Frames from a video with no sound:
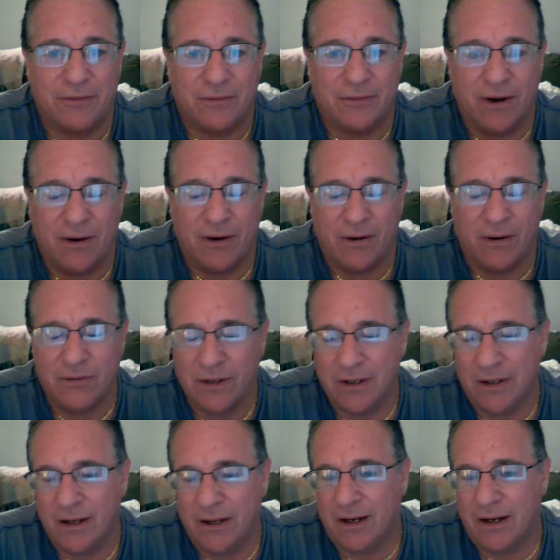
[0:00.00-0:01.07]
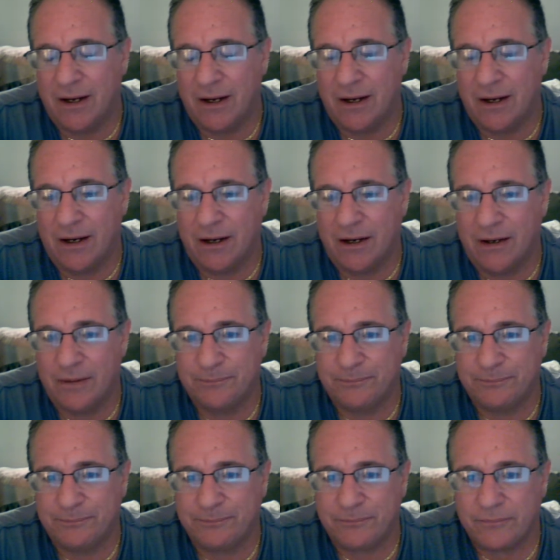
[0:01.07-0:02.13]
know.
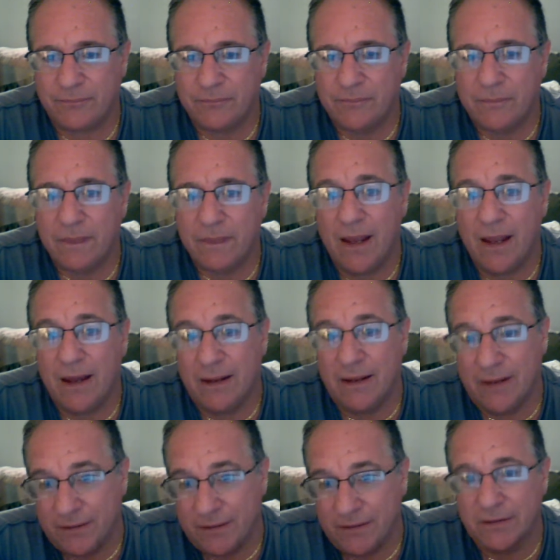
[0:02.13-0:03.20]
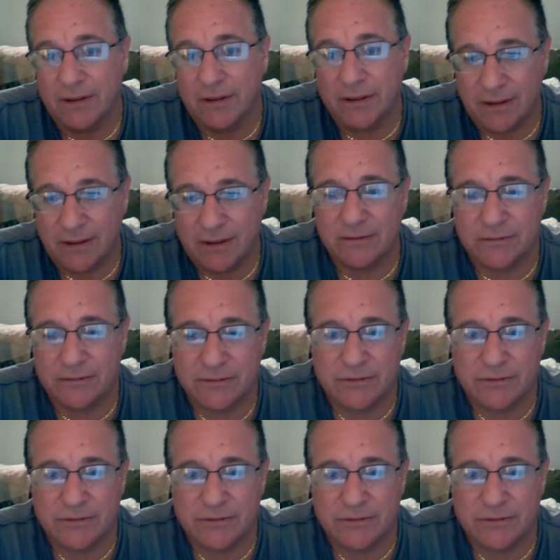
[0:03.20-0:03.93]
And then you look at.